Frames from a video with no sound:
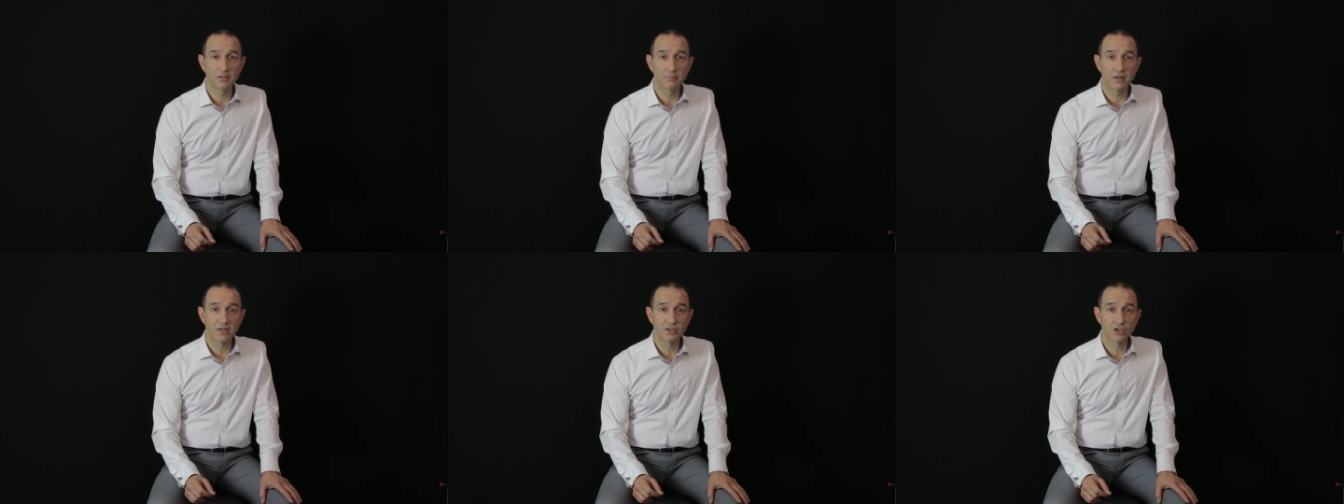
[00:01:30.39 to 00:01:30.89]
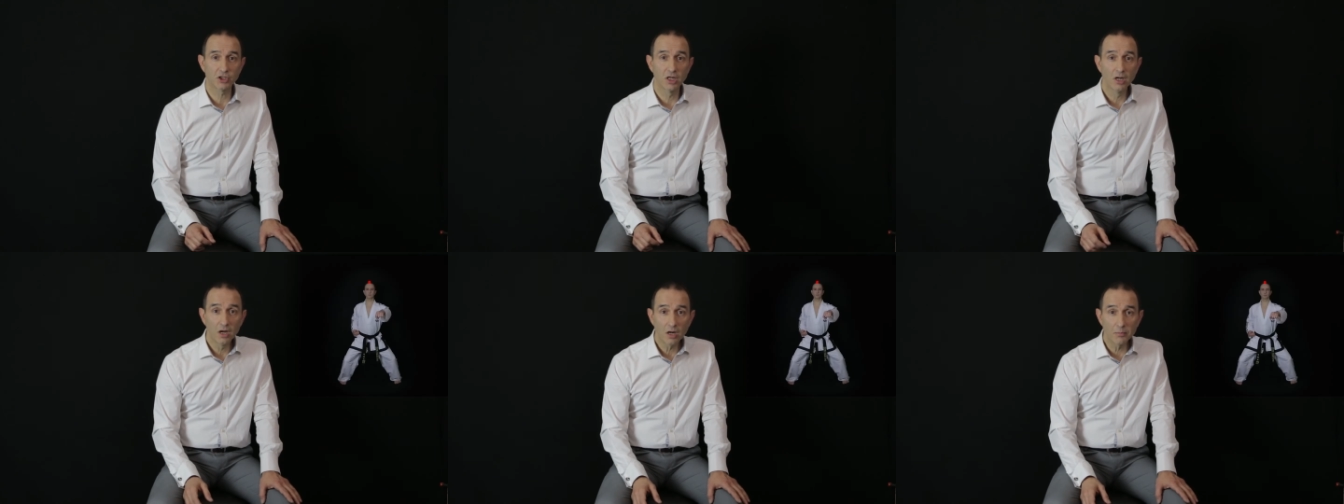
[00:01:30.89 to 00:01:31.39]
punch,
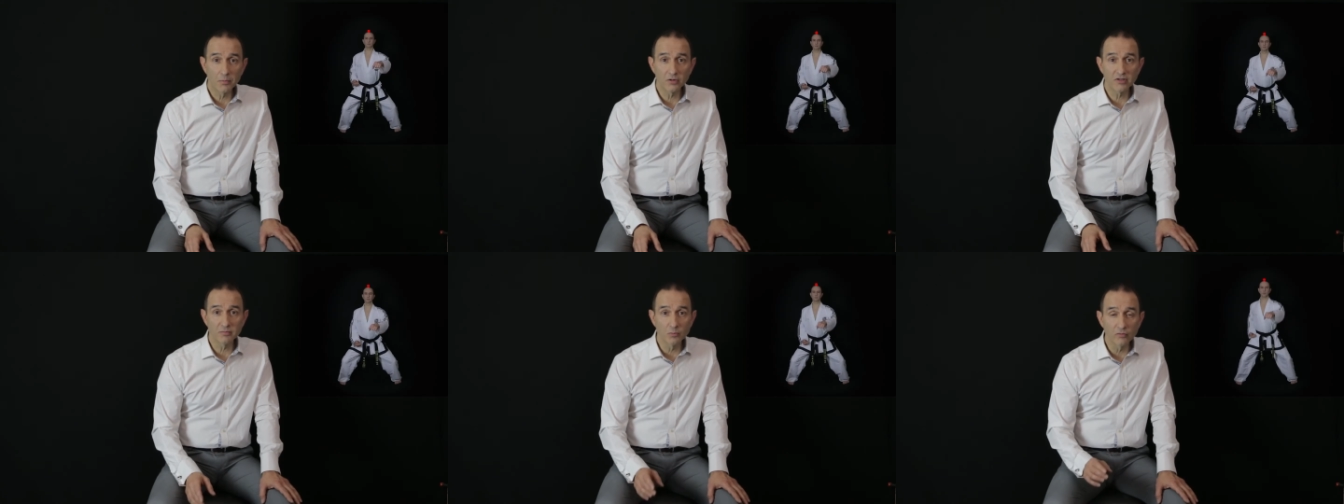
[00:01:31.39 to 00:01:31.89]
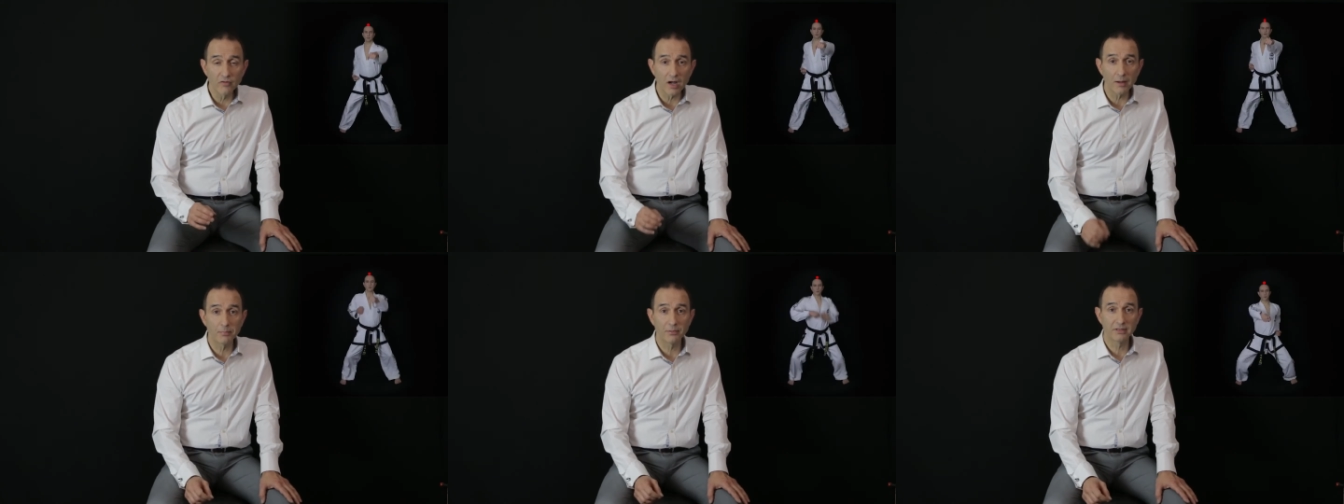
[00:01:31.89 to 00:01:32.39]
our bodies move
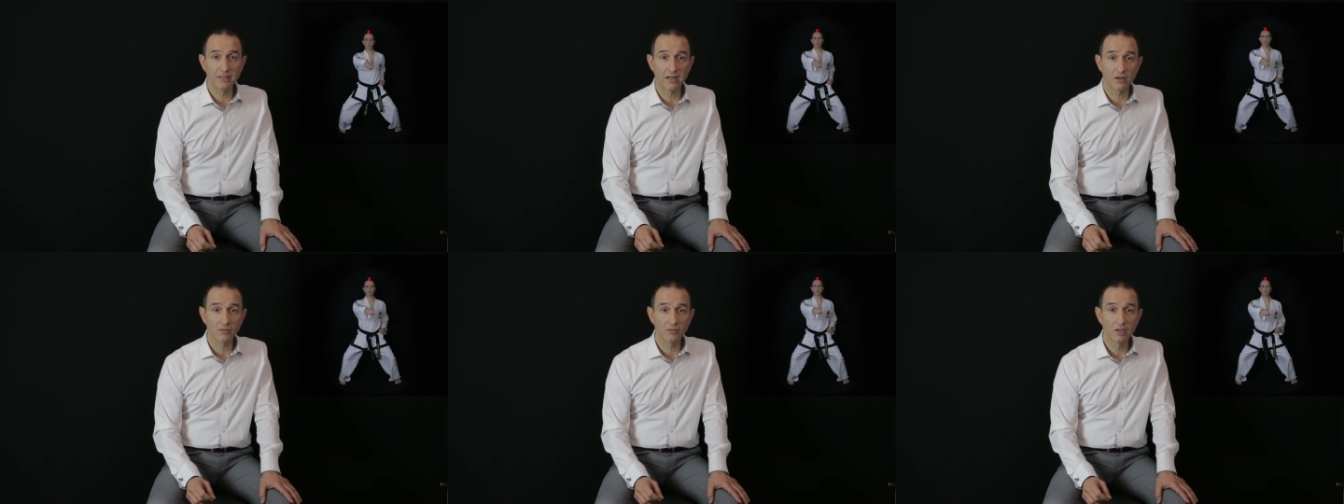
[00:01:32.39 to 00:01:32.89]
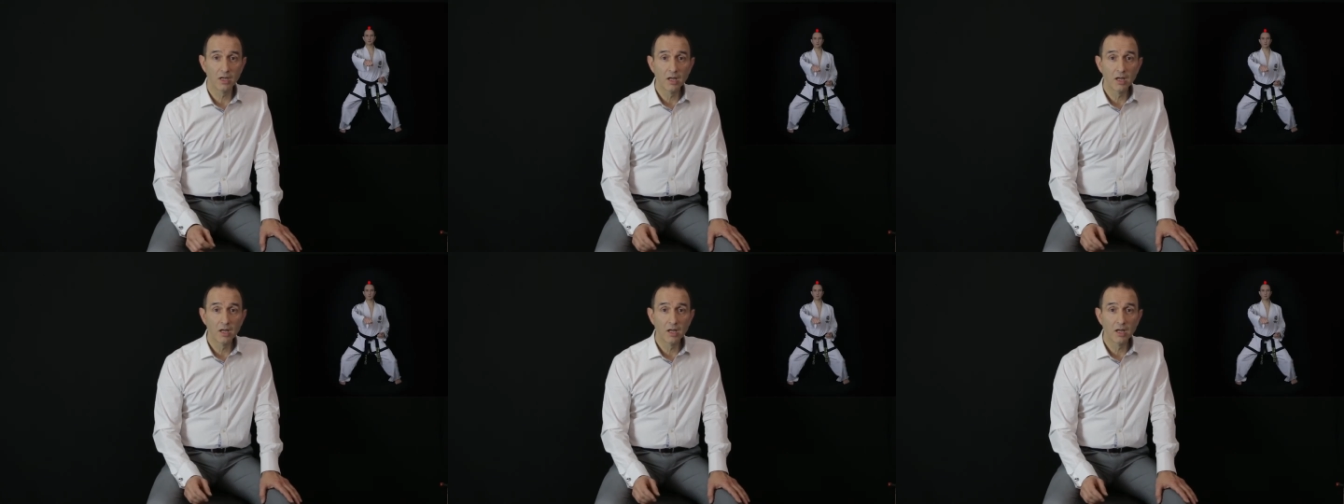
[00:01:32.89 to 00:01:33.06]
up and down,